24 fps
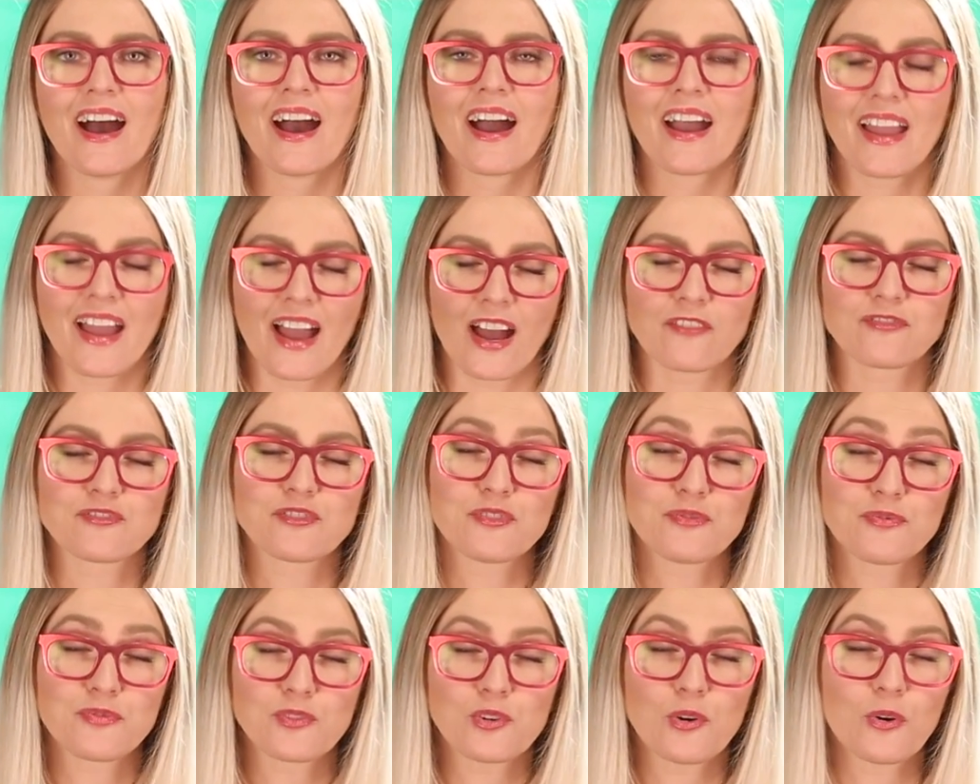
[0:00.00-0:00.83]
I have
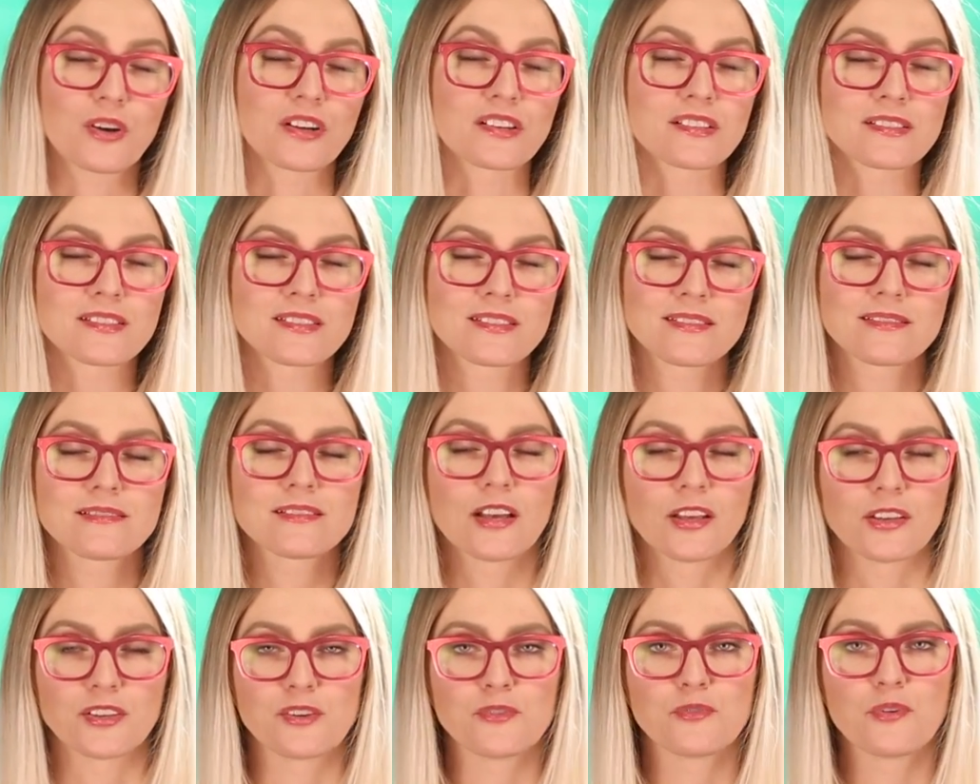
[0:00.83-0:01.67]
to, of course,
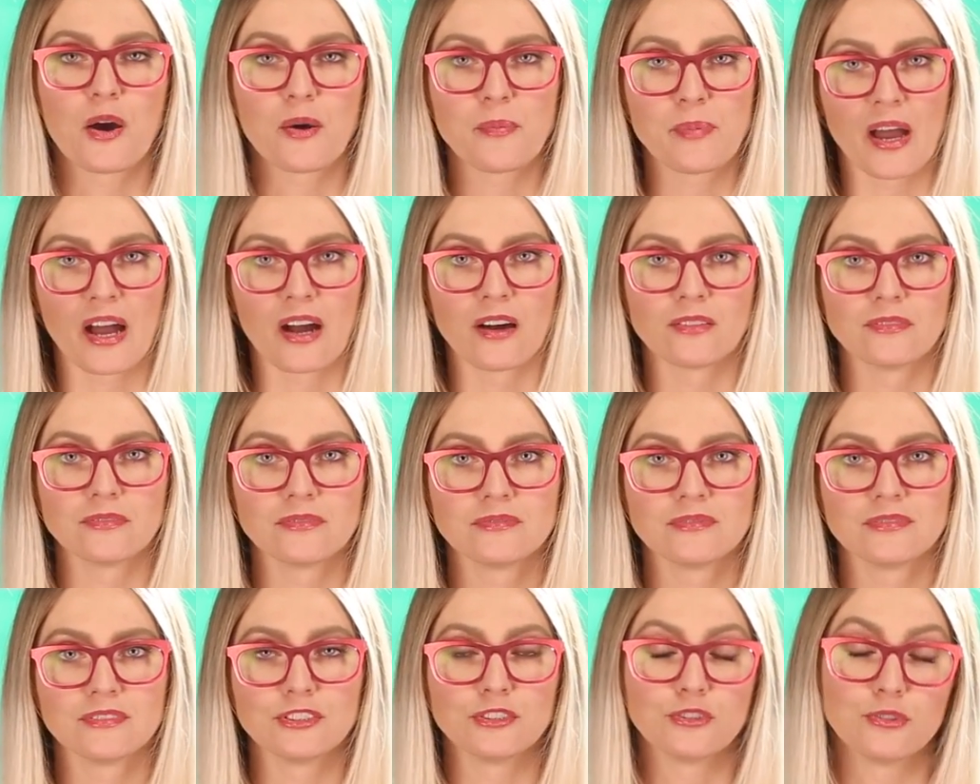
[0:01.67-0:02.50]
tell you about
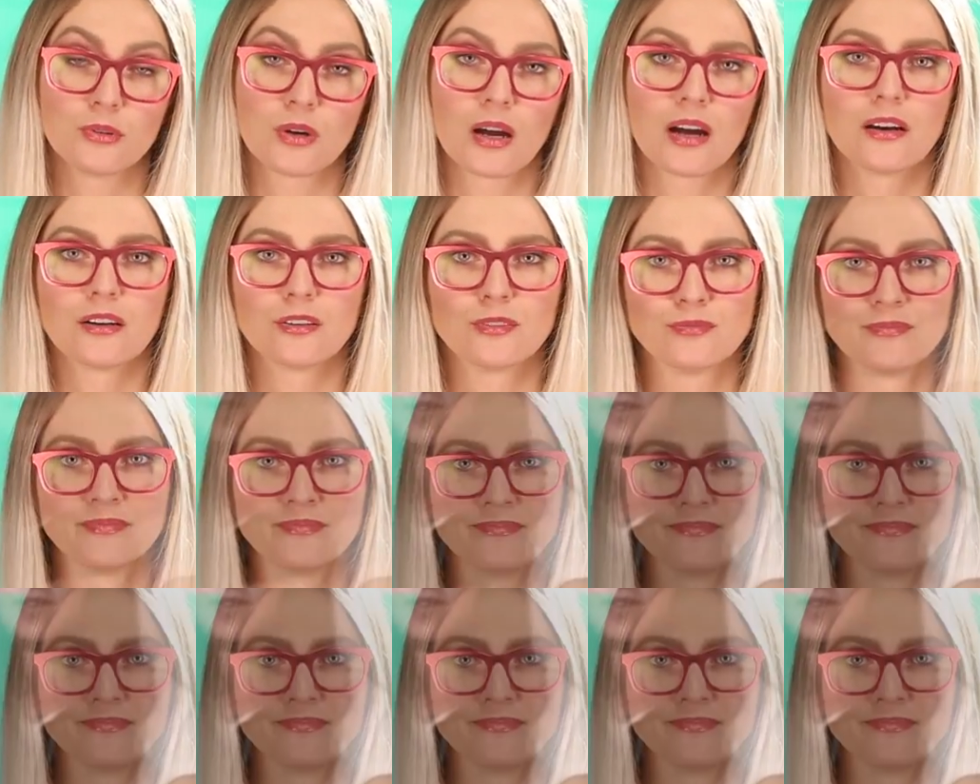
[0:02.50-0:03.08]
Ooho.